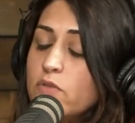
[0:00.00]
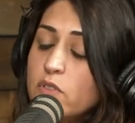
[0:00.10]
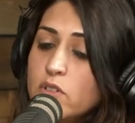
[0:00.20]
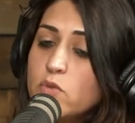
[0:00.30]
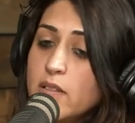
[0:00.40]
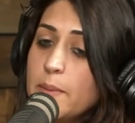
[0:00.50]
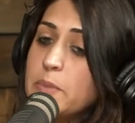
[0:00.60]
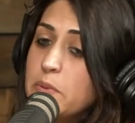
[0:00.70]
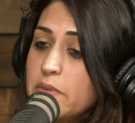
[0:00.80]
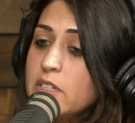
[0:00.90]
first
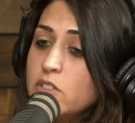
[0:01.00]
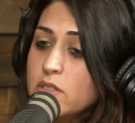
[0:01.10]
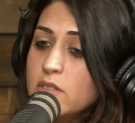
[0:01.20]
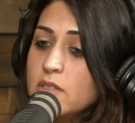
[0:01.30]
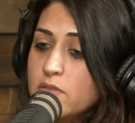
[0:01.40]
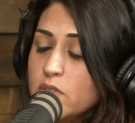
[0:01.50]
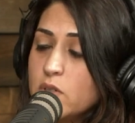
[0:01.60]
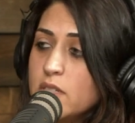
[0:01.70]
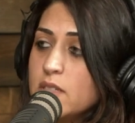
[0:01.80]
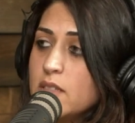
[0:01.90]
relapse prevention as the
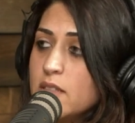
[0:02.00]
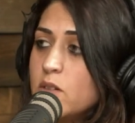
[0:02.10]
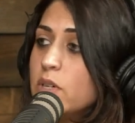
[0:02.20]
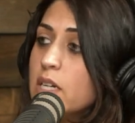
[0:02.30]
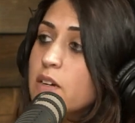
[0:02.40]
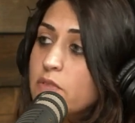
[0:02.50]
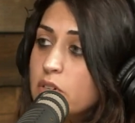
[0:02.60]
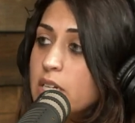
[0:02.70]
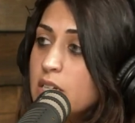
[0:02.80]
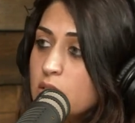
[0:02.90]
focus, and then
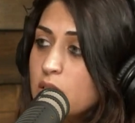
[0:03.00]
recovery,